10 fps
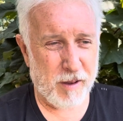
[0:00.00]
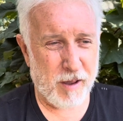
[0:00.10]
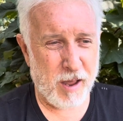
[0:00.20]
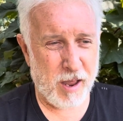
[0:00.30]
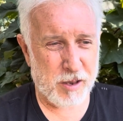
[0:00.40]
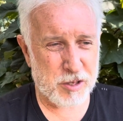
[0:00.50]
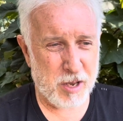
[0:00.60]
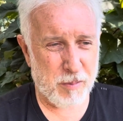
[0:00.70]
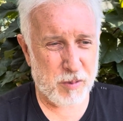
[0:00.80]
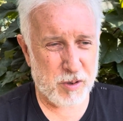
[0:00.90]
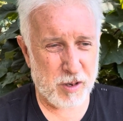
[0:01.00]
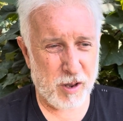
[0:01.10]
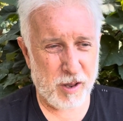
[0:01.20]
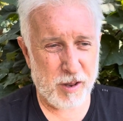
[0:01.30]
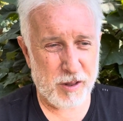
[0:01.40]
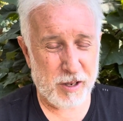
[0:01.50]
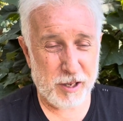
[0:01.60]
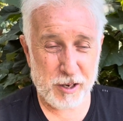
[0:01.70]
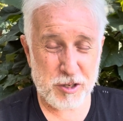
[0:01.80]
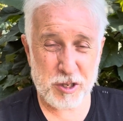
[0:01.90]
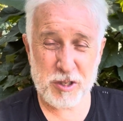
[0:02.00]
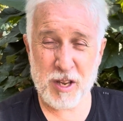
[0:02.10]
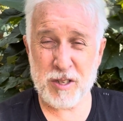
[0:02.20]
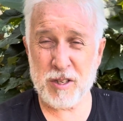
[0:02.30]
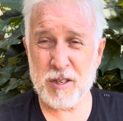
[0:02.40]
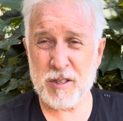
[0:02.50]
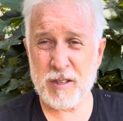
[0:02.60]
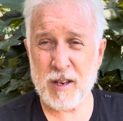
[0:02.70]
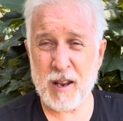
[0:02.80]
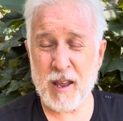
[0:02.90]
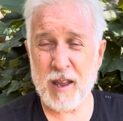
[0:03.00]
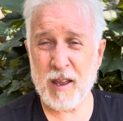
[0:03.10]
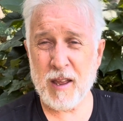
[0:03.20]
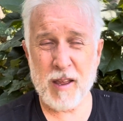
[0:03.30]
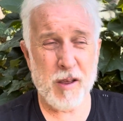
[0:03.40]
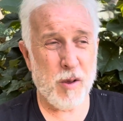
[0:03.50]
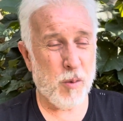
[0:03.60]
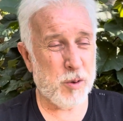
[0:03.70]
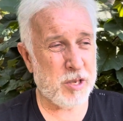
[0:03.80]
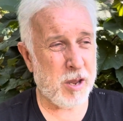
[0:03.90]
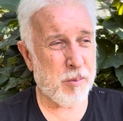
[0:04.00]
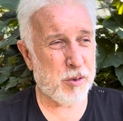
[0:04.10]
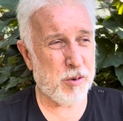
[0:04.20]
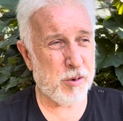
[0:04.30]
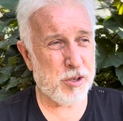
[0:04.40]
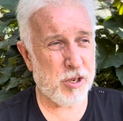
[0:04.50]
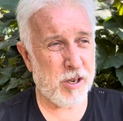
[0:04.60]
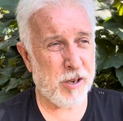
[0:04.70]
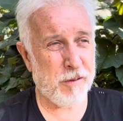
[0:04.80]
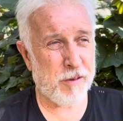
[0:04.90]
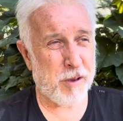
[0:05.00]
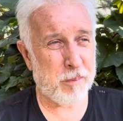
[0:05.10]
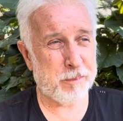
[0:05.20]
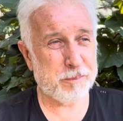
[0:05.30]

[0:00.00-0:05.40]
accept the little successes that I was able to achieve, and